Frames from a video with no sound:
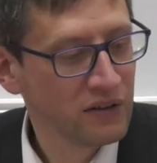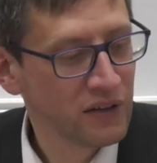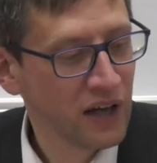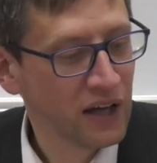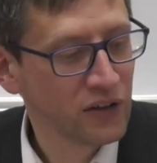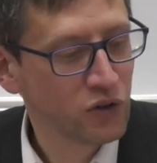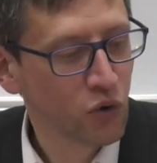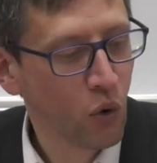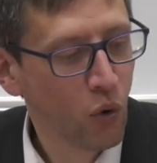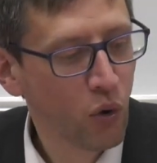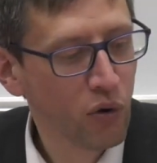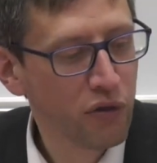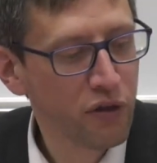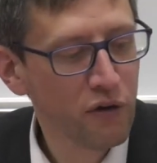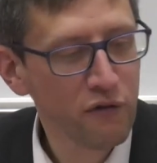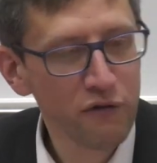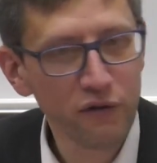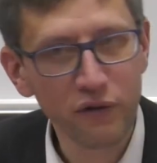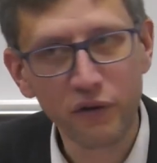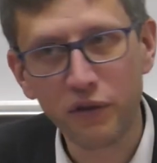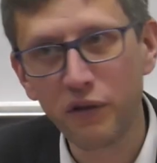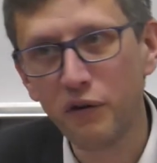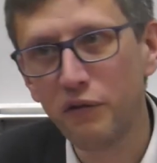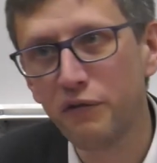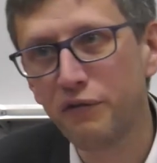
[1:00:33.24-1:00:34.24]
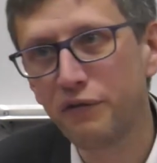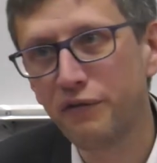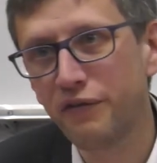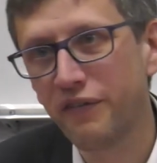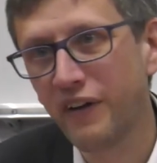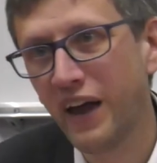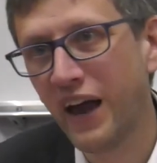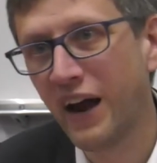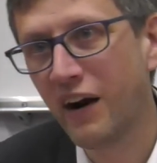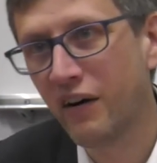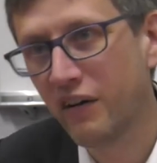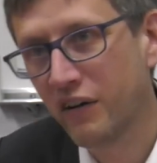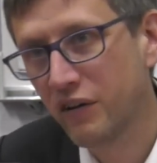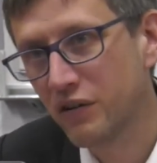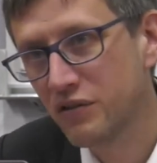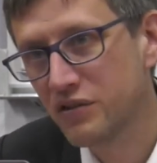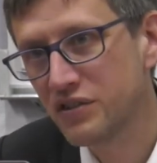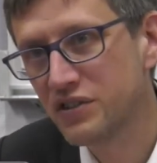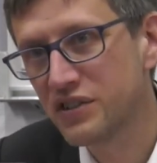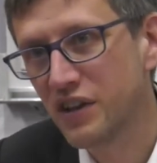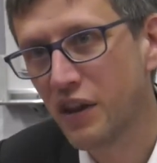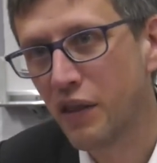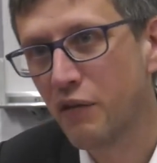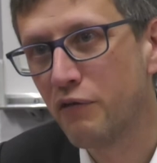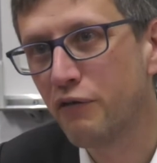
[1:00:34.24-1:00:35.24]
at all the
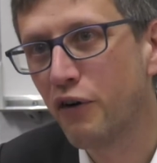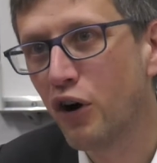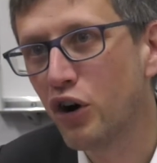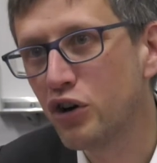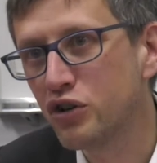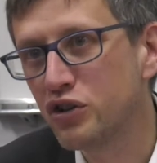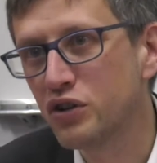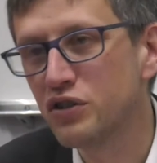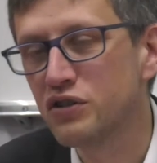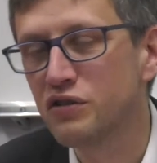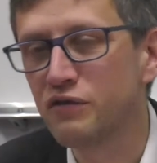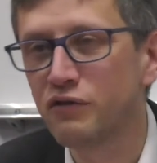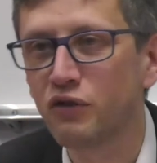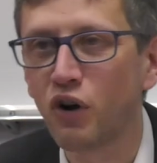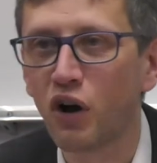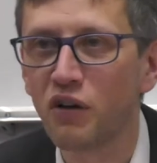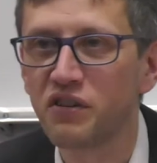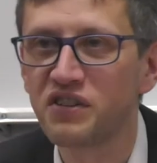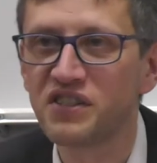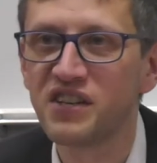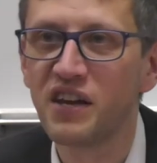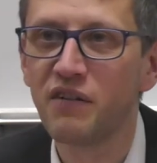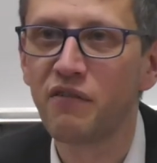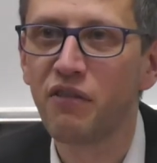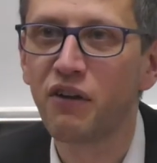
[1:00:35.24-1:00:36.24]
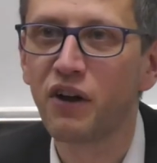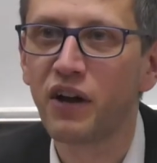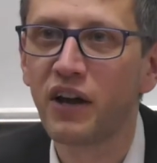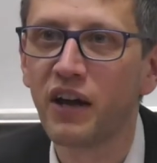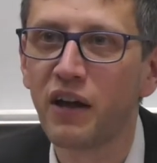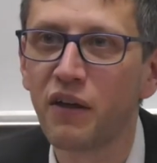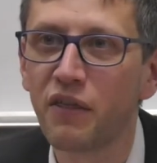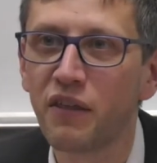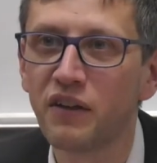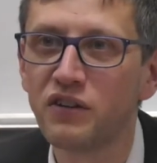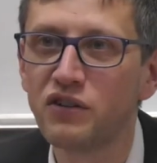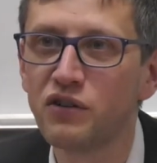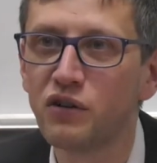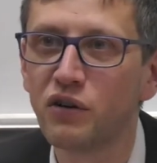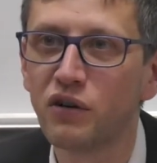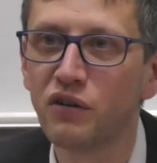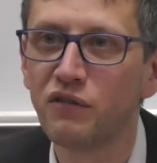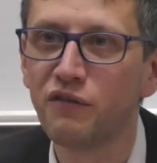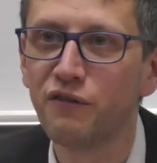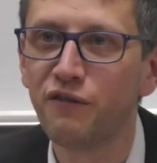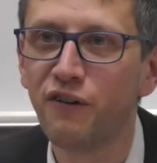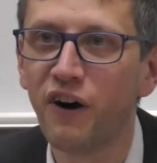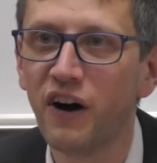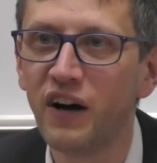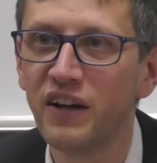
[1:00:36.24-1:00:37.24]
variants and the versions of God Save the King that you can
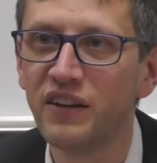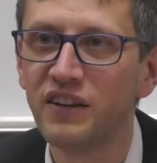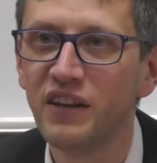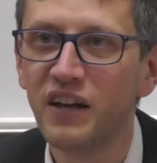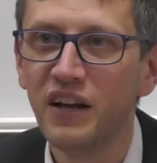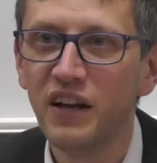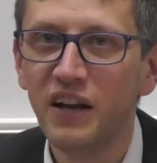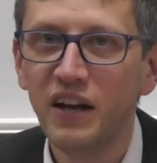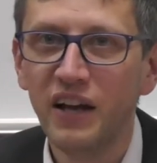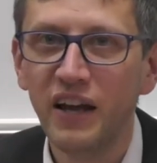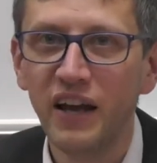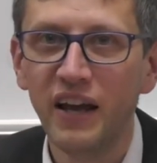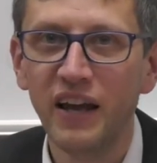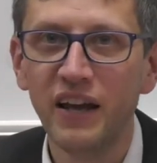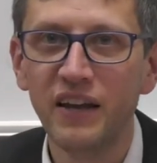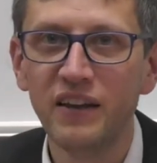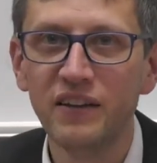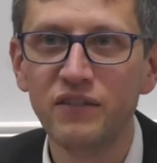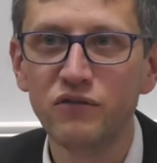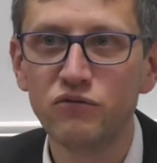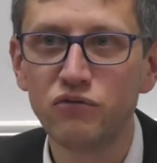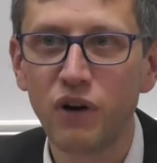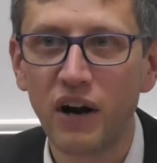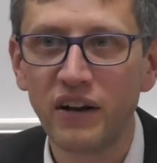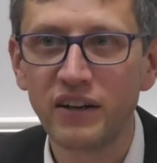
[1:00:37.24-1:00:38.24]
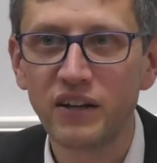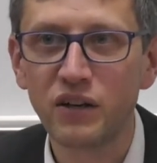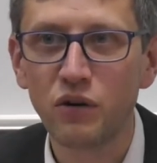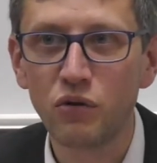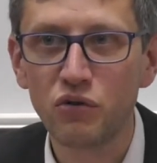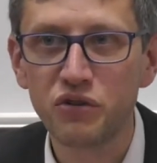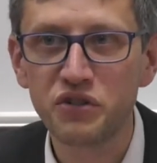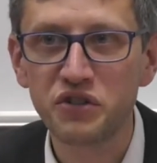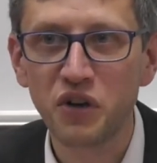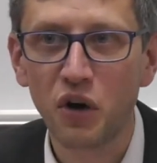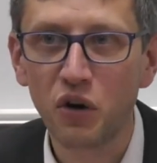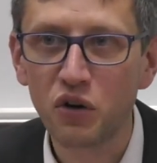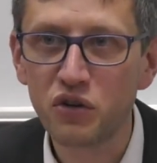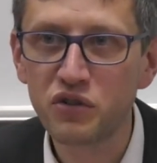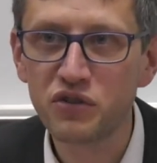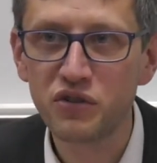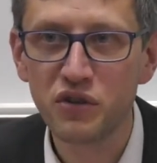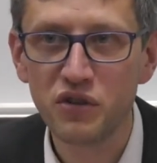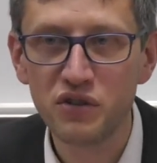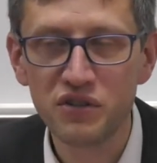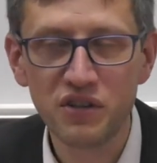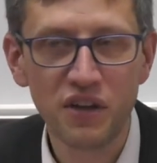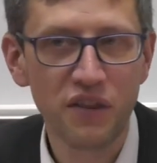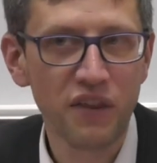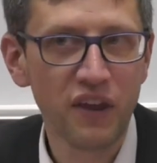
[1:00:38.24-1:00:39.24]
find in radical
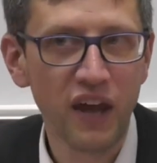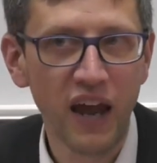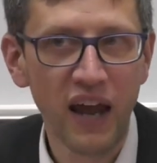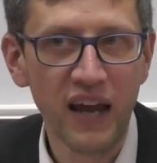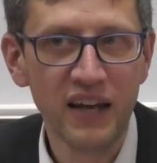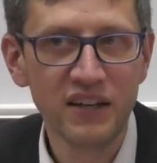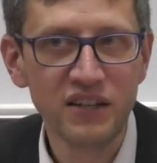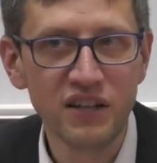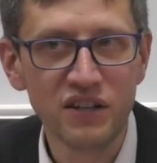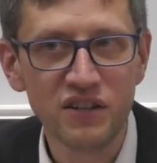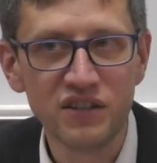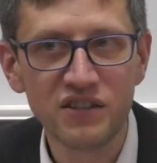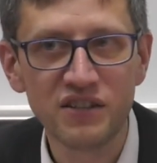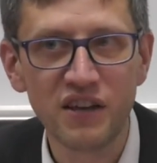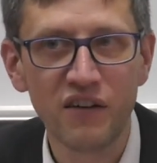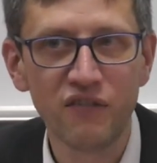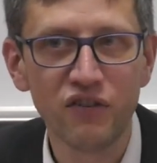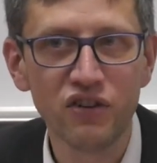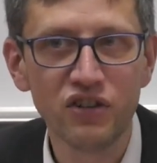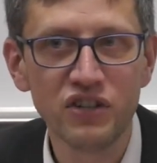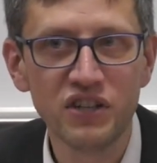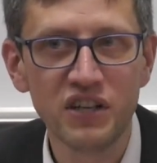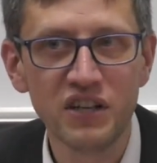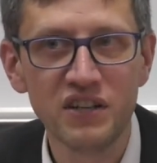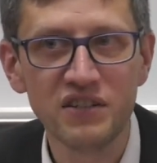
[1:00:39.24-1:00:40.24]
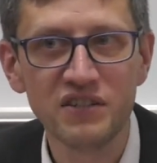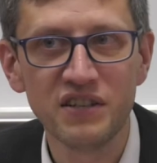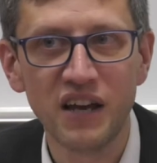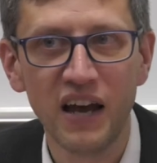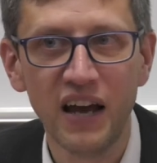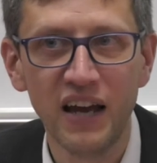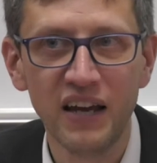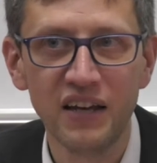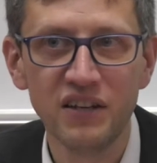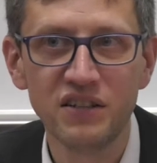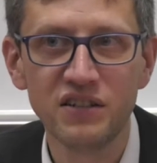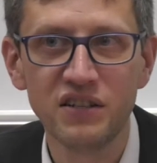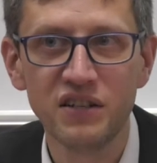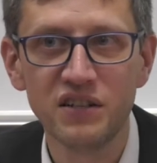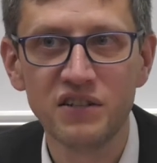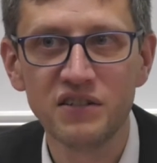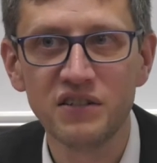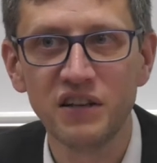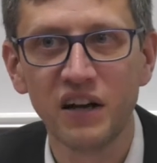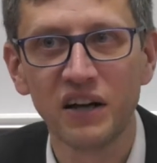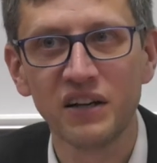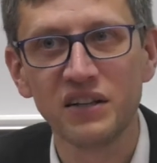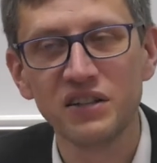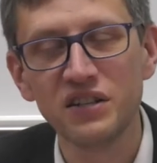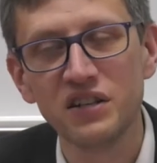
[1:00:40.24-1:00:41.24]
songsters in the 1870s, 80s,
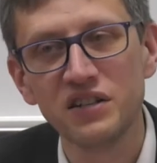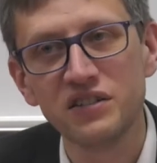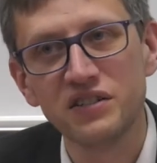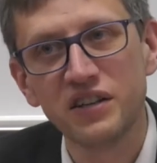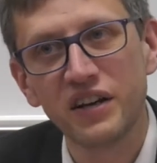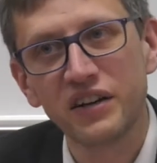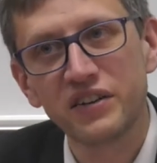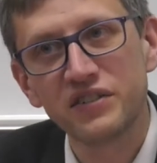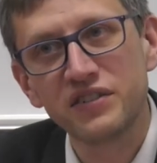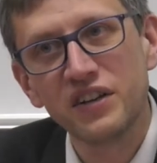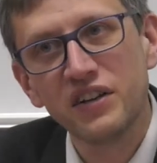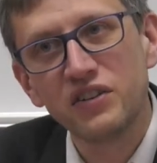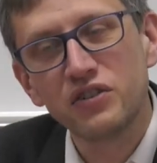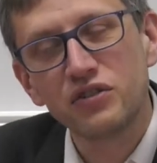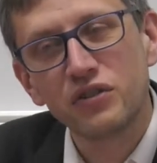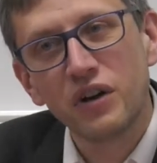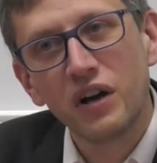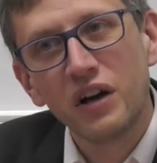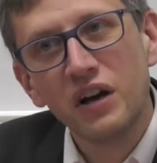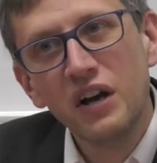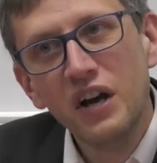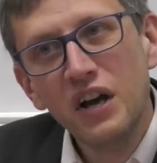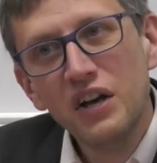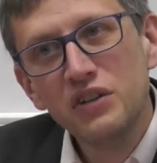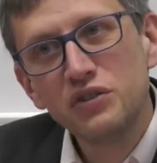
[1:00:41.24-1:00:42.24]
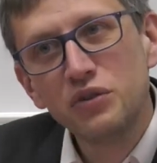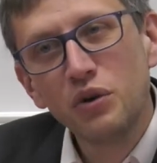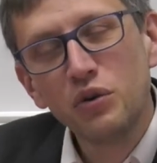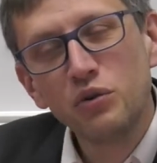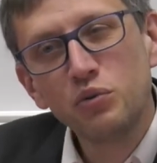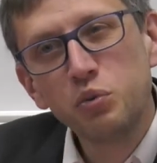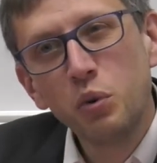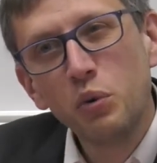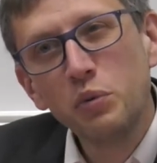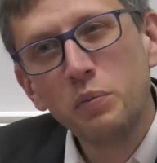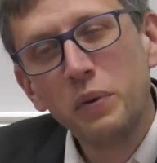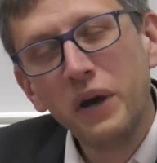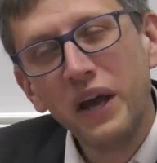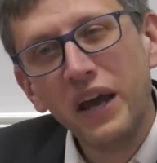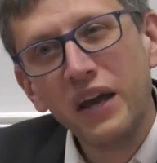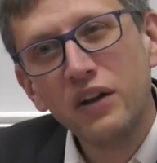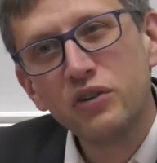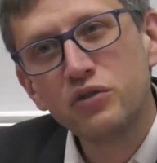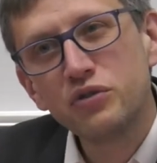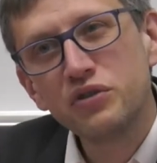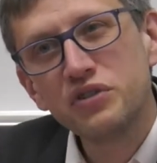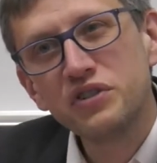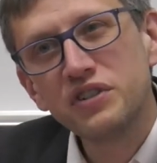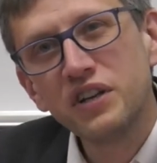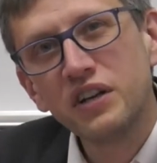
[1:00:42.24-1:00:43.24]
90s, etc. So it would be
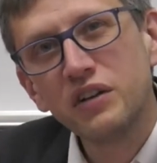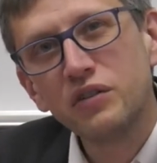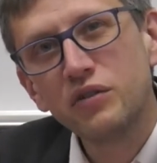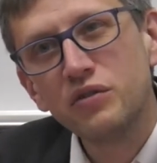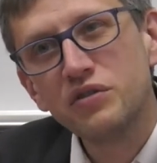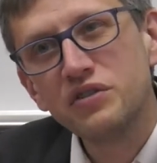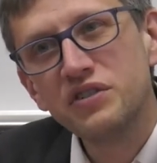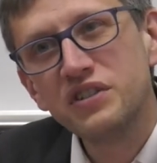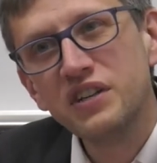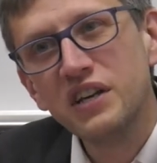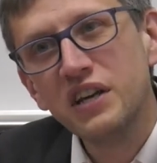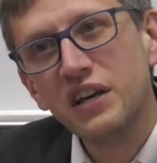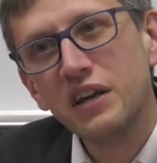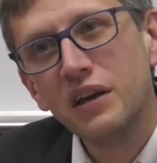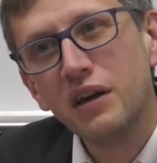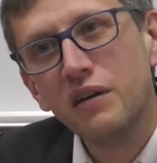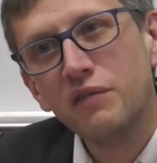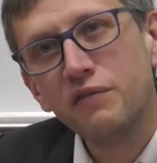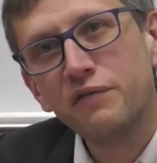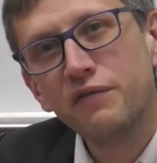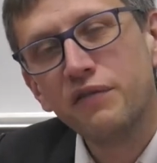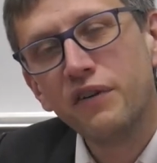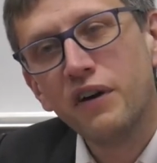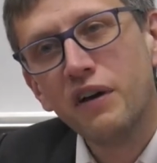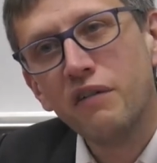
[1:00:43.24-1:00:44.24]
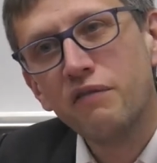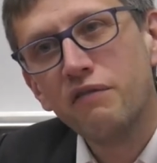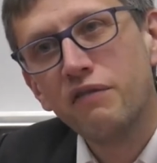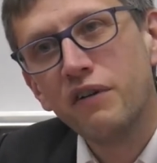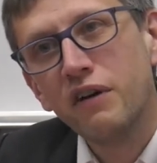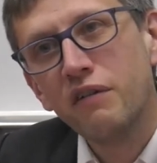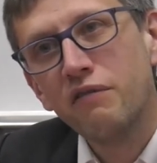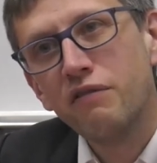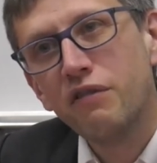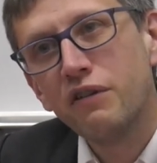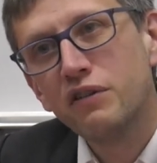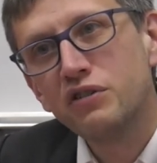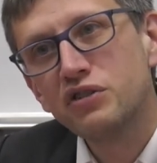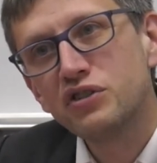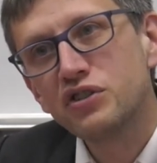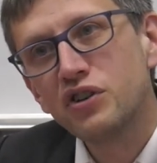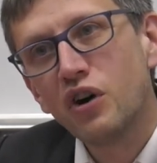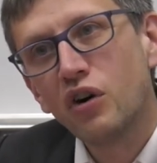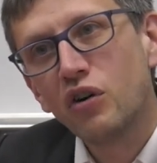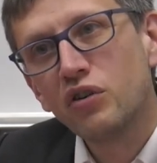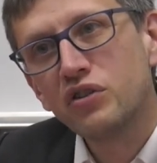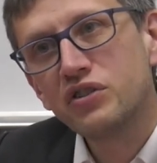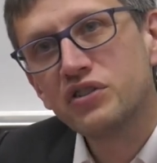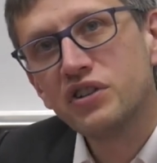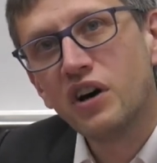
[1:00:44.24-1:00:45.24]
interesting to see if the
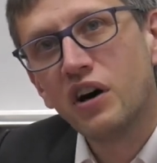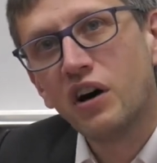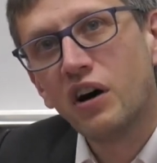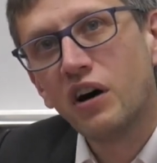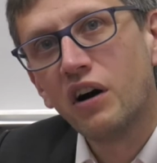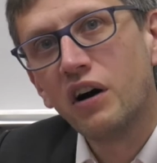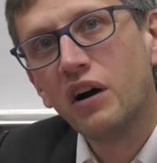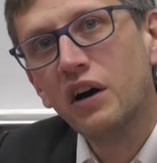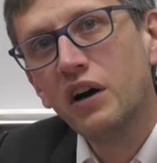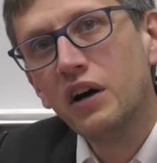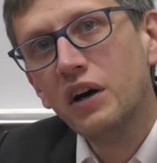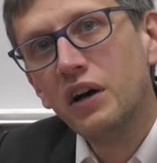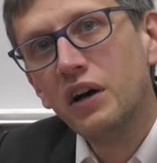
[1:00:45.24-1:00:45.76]
songs are